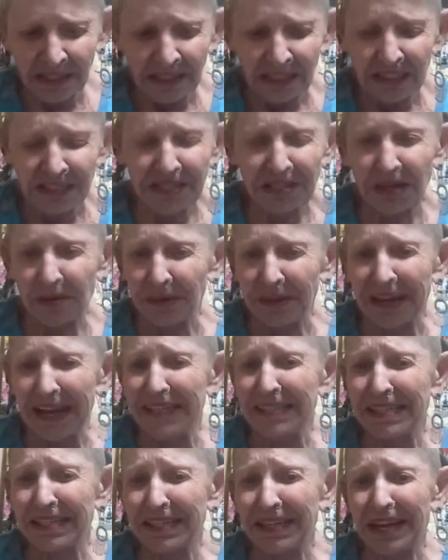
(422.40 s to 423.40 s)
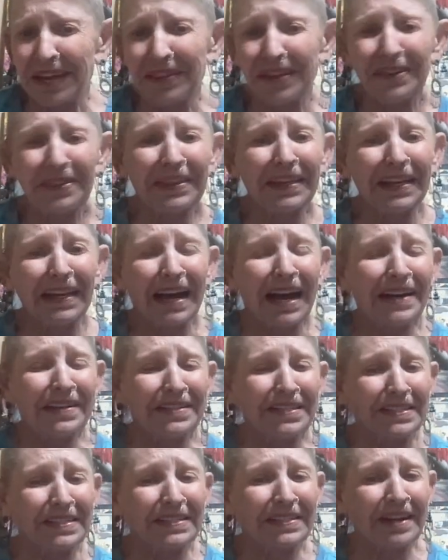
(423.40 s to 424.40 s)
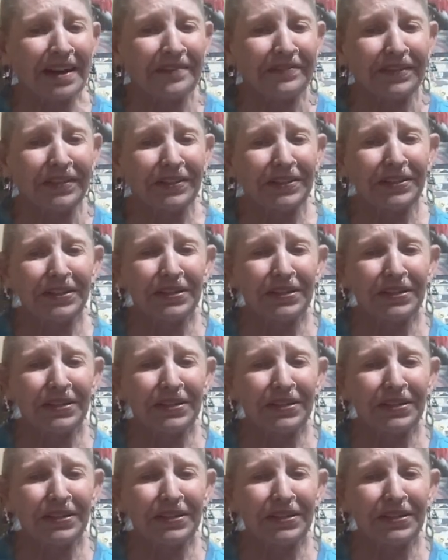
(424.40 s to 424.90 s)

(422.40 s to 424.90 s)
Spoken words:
So that's another thing I discovered,